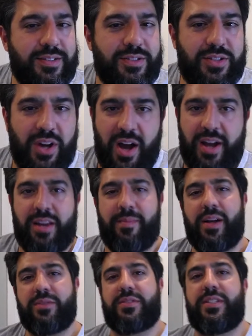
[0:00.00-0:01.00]
talking
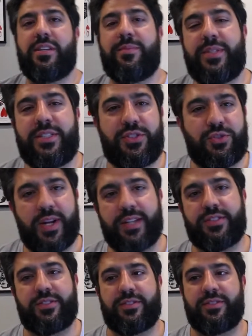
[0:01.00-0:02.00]
about
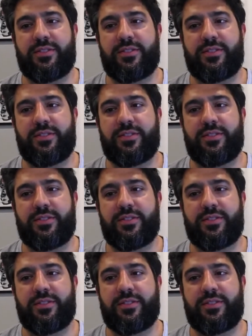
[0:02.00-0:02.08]
tlp-stress.